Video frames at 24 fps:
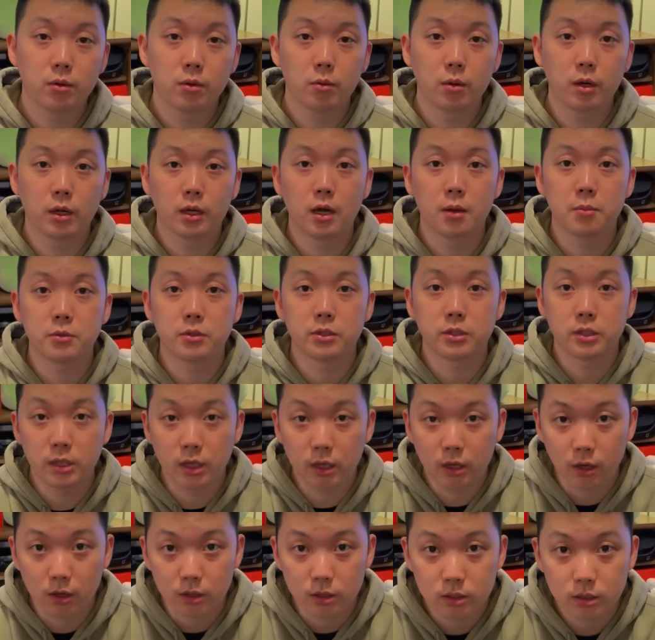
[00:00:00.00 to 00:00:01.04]
when it comes to
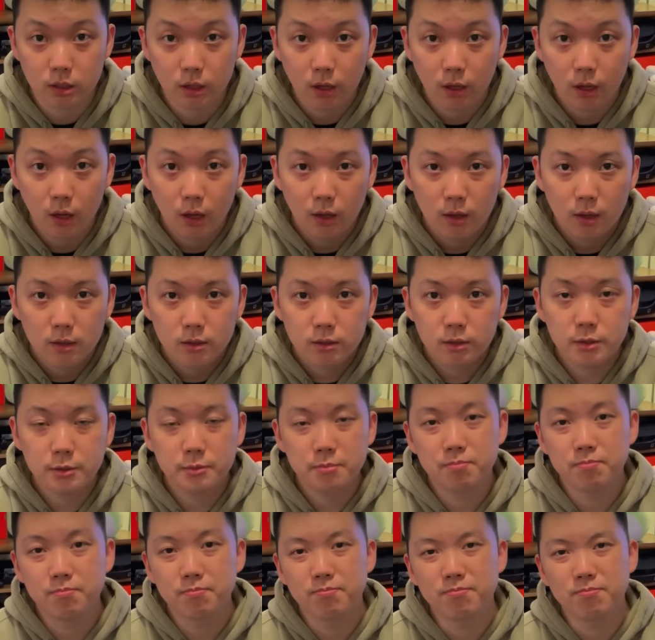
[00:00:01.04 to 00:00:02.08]
sneakers,
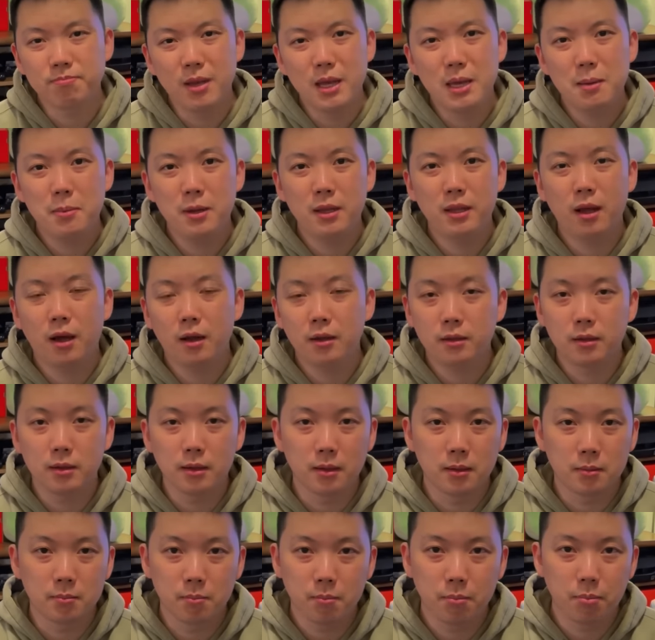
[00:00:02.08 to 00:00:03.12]
just maybe not
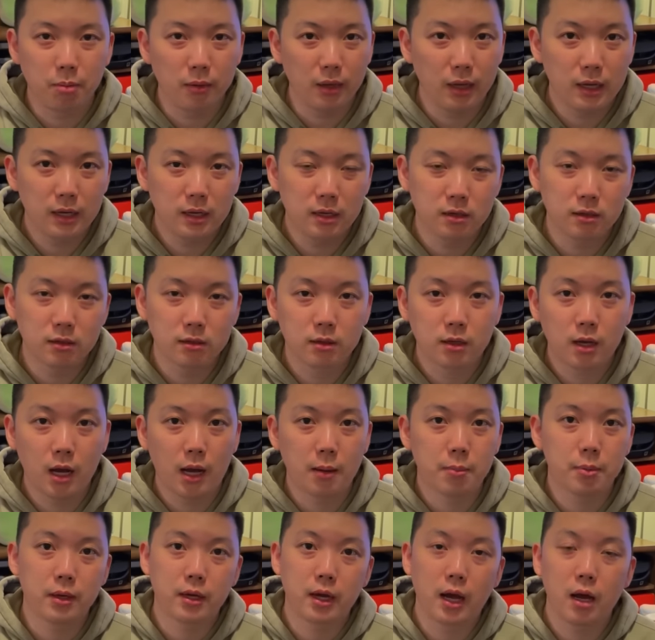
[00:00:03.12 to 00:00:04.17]
the blatant
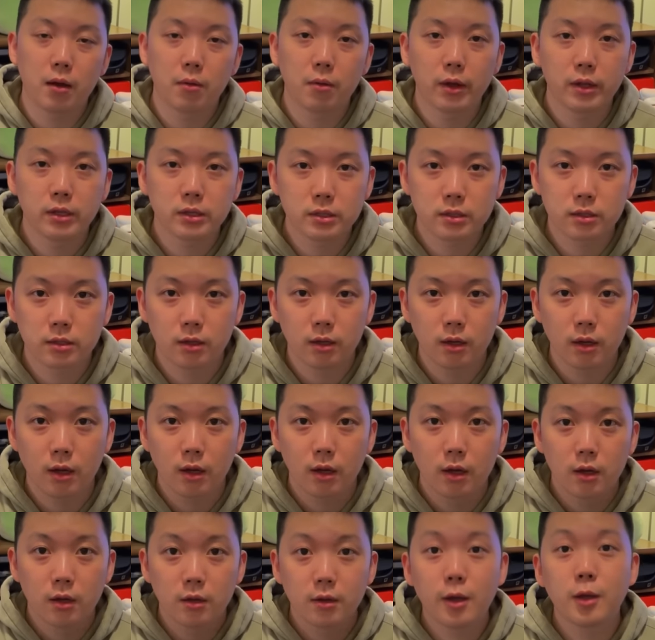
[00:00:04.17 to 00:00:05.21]
copycat ones.
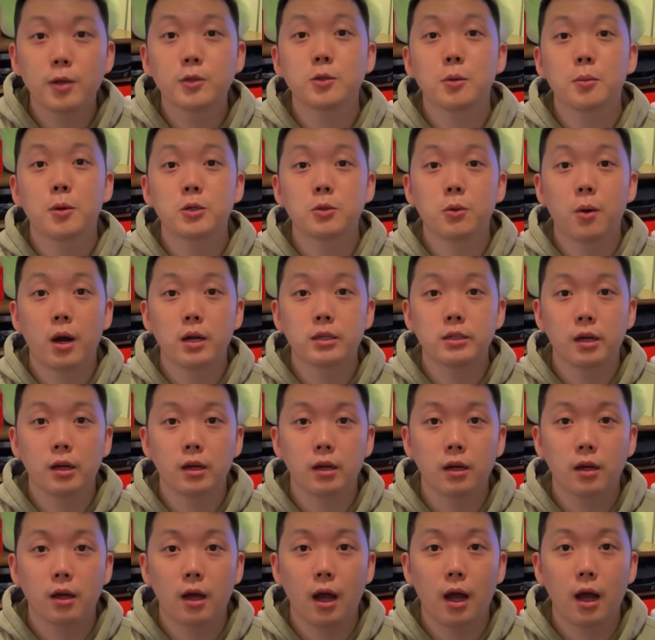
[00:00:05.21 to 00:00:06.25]
Thank you so much for
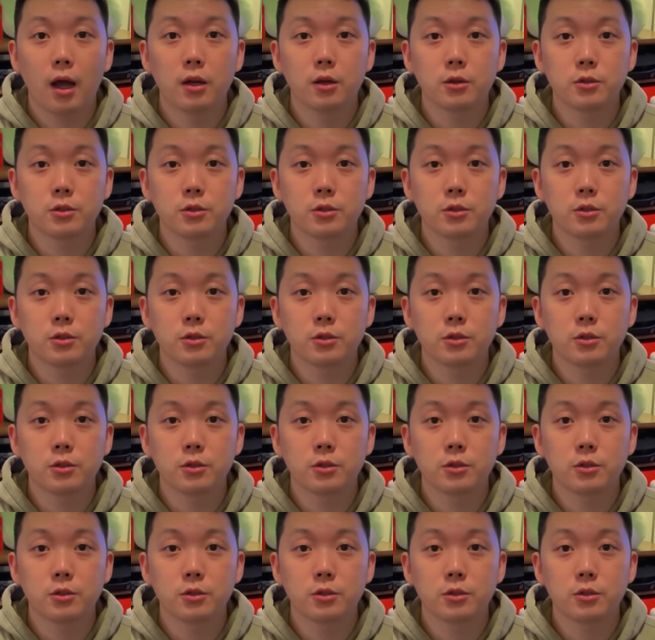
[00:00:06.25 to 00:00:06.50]
watching, and I'll